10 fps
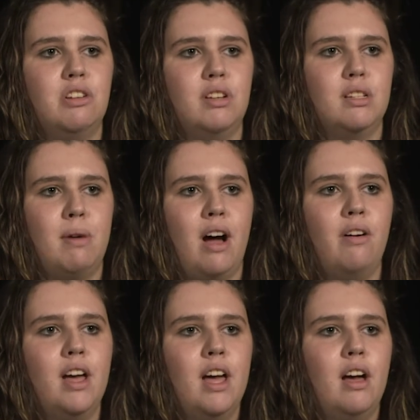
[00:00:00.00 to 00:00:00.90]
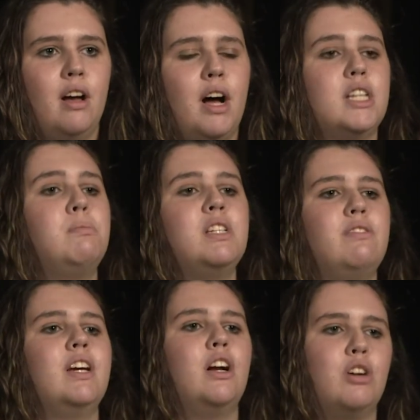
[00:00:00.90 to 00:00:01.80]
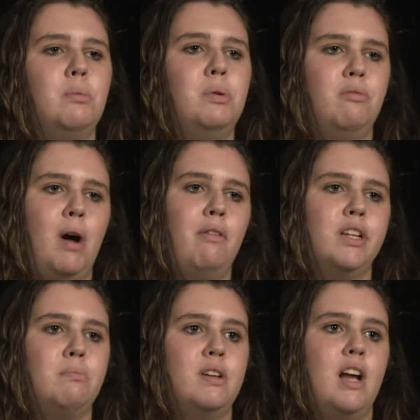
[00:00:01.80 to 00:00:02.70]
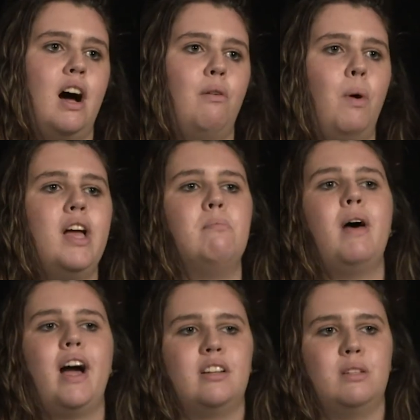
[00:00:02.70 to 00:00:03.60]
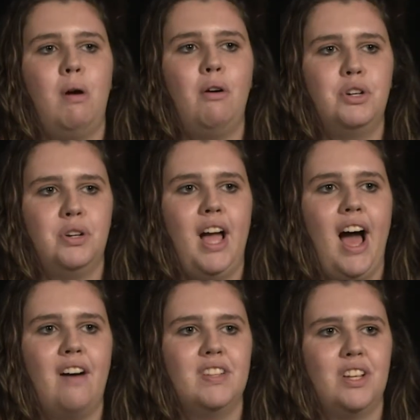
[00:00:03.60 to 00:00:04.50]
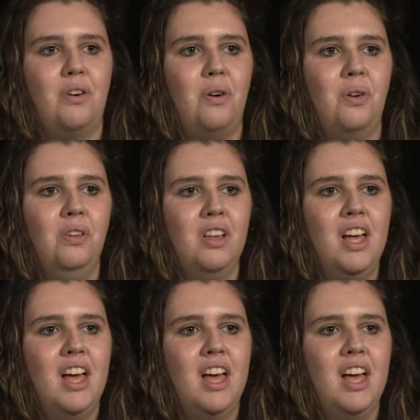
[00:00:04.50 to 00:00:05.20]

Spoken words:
It was about a specific group of poets, but not what impact does poetry have as a whole,